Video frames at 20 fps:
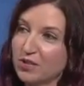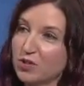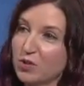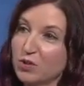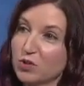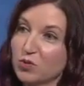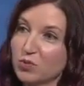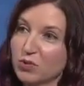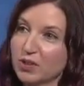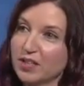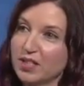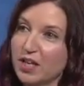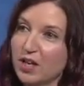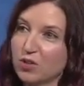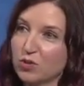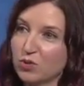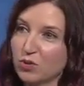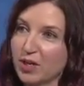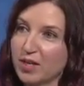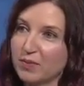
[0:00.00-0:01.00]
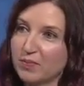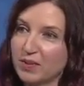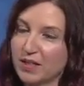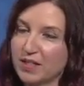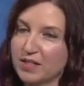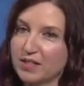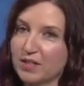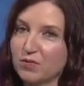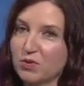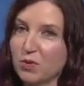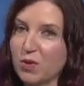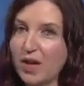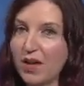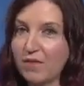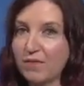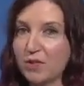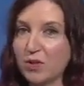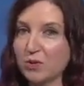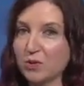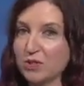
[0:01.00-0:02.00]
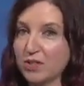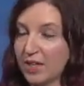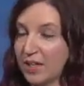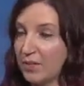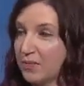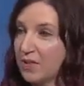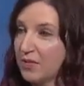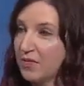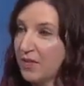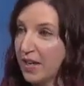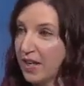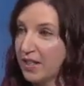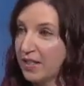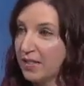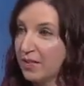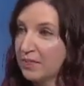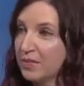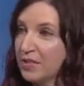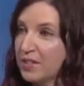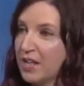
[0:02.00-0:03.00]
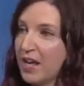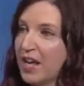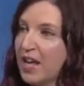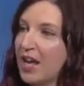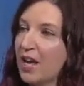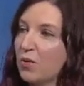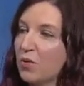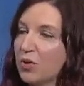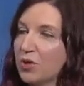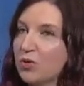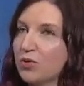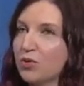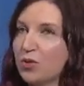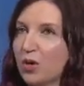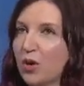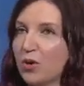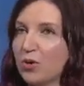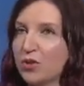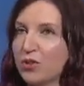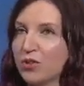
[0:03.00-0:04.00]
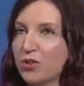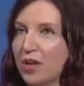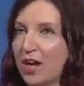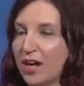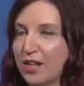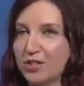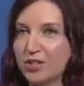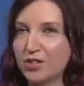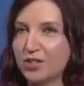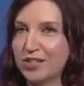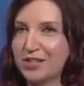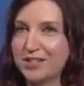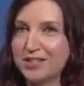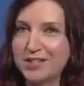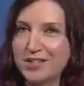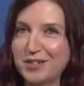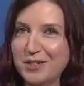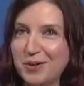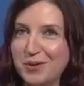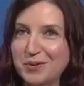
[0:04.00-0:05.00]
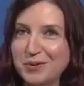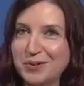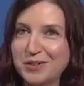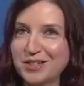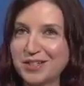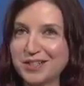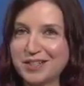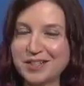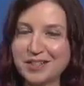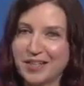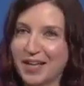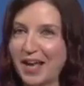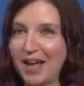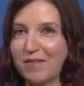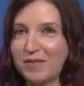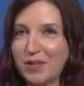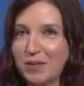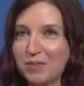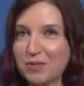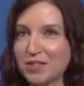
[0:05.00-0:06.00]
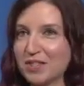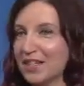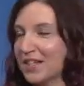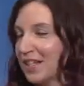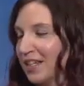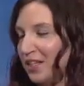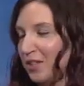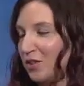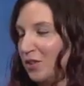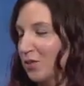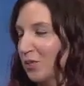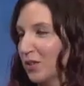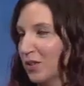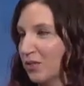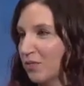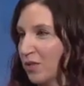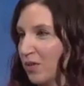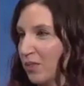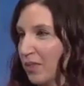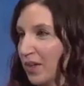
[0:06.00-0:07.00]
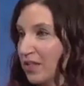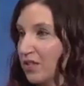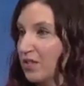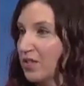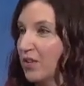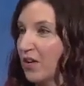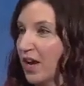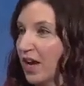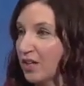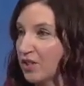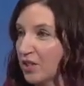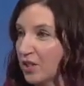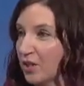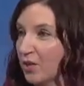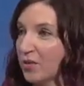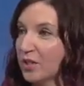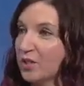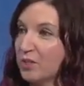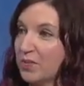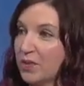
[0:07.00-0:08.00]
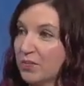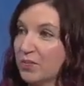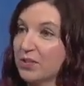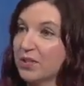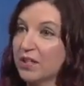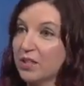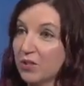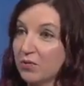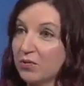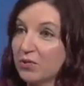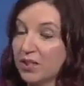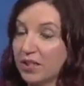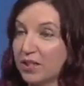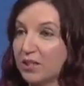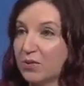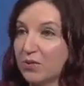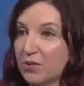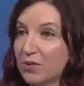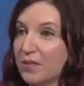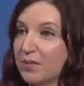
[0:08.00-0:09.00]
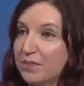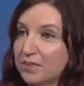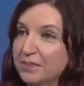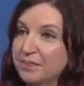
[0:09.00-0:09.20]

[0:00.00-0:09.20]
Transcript: So it's really a great place if you have those types of items where you know you're not just, you know, going to have them sitting at Goodwill for months. They're actually going to people that could really use them.